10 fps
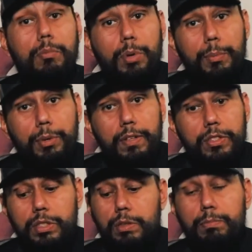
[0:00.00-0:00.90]
Buen
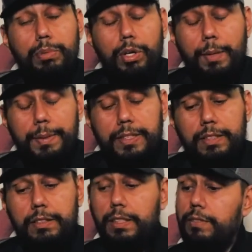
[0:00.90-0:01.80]
provecho, bon
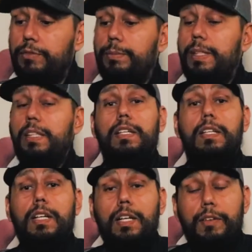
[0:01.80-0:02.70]
appetit for me,
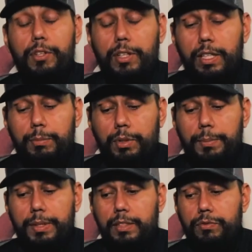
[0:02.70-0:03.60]
and if you're eating, bon
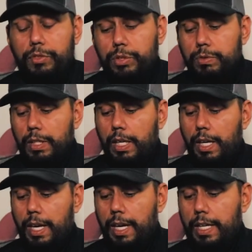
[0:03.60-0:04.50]
appetit for you.
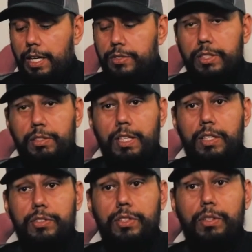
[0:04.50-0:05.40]
And I'll see you
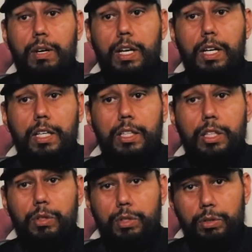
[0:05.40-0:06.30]
later. So
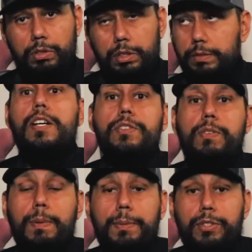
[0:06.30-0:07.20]
go Cougs. So
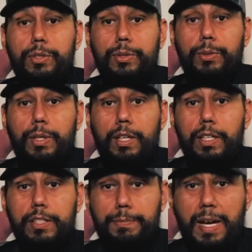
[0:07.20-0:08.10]
remember to
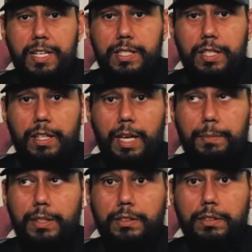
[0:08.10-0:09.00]
smash the
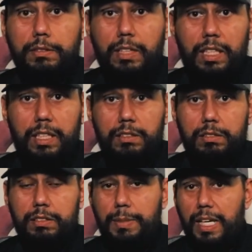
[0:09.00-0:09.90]
like button, hit it,
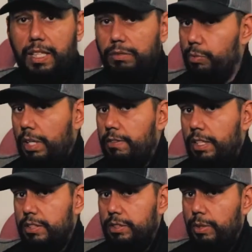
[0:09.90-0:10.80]
smack it, whatever
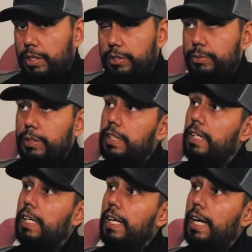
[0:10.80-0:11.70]
it is you want to do with it.
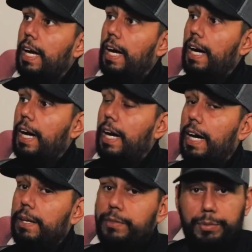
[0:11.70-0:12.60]

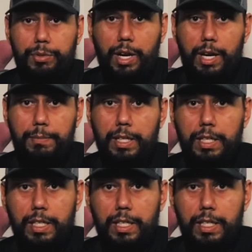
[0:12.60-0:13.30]
Subscribe,